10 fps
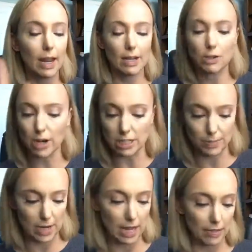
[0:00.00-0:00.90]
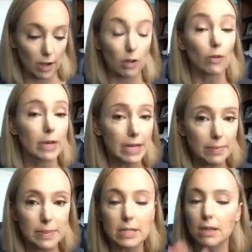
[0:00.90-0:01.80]
And trust me, again, they're
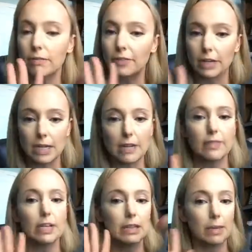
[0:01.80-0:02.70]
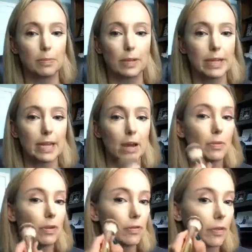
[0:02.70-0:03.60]
creams, they're forgiving, they blend
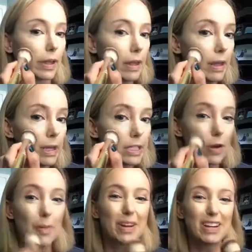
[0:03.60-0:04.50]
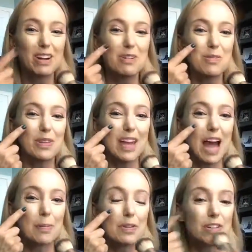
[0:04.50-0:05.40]
out beautifully. So I'm gonna go where the
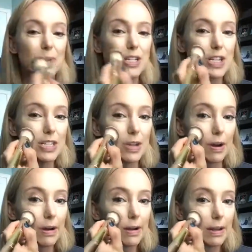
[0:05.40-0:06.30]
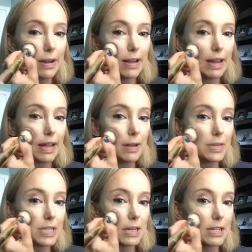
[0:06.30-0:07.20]
apples of my cheeks are, and I'm
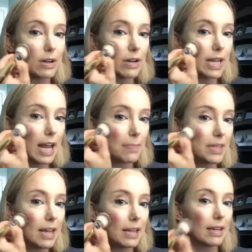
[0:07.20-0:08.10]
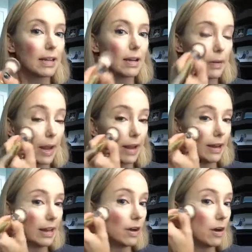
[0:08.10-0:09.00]
just gonna start tapping that in, okay? And
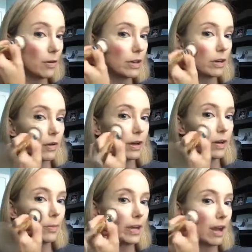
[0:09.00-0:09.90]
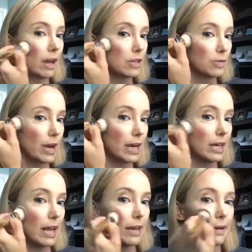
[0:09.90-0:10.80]
I know you're going, oh my gosh,
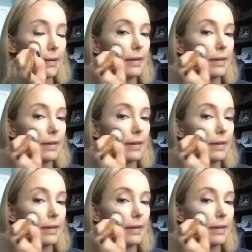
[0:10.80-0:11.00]
Raggedy Ann.